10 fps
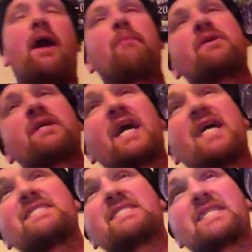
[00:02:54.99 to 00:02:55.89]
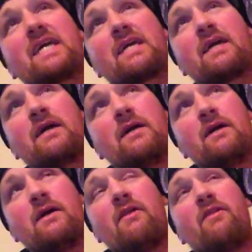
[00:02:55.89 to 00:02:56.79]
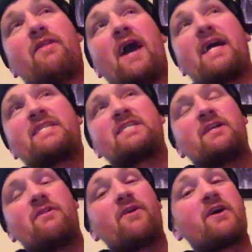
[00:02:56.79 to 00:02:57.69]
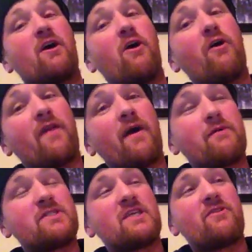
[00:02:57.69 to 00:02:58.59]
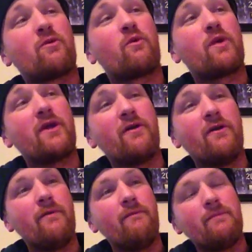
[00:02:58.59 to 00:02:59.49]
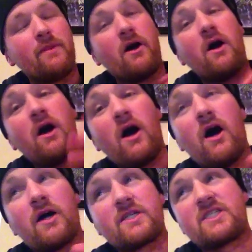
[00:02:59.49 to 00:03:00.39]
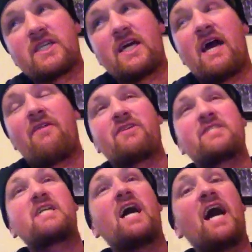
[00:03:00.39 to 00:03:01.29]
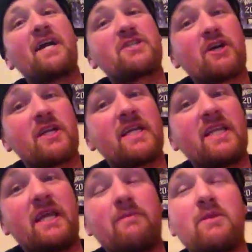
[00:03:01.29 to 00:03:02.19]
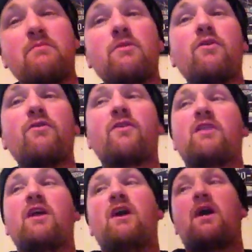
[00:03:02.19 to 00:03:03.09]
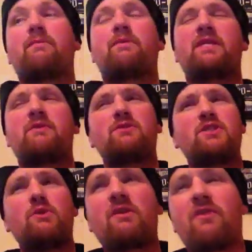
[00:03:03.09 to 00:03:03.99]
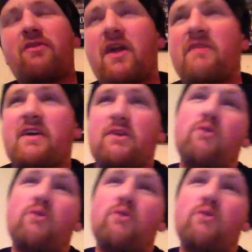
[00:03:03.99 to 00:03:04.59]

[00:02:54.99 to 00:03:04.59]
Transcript: I'm guessing that the car that was in the rear honked at this guy trying to get him to move along, but he was doing the thing like